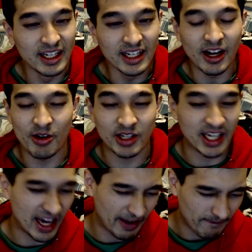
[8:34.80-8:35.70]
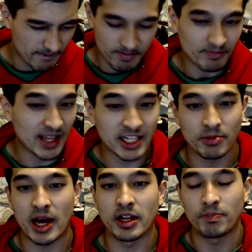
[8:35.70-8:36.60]
Okay. That's
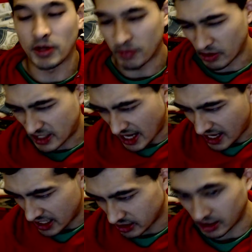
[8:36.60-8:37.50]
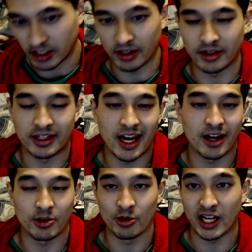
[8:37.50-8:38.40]
about it, people. Gotta end it here.
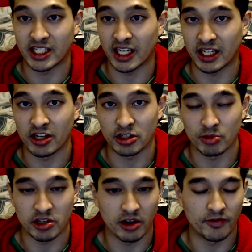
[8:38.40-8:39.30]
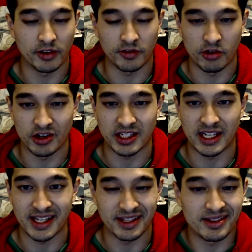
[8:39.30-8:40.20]
Gotta go, like, take care of some stuff, of course.
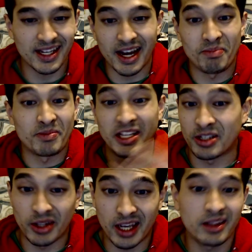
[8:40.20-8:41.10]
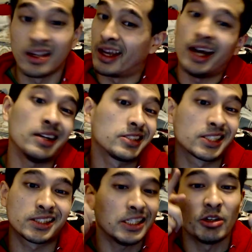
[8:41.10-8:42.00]
And, yeah, until then, I'll
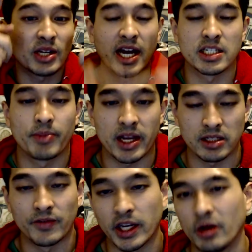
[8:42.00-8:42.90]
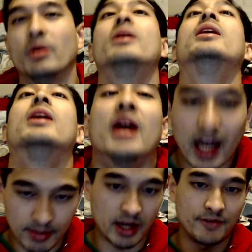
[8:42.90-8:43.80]
see you guys in the next video.
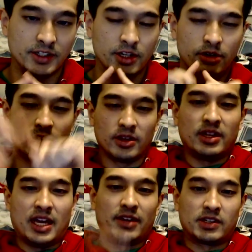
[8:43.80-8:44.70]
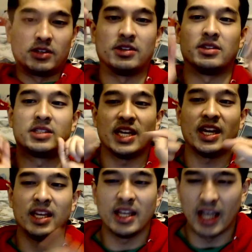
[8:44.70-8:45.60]
I'm AlphaZero. Have a good
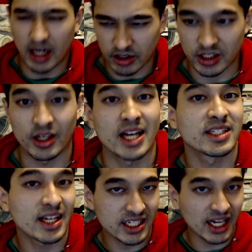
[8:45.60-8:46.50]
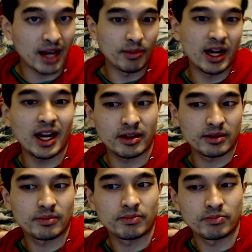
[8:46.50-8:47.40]
day, and I'll see you guys next time, alright?
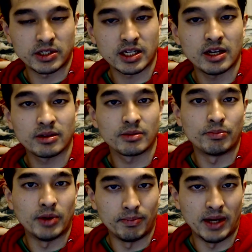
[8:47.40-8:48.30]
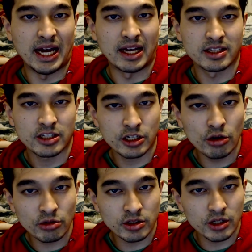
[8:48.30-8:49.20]
Peace out. Bye-bye.
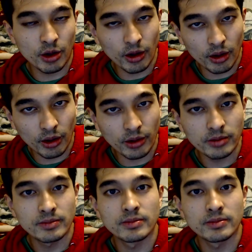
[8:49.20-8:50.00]
Toot-toot-toot!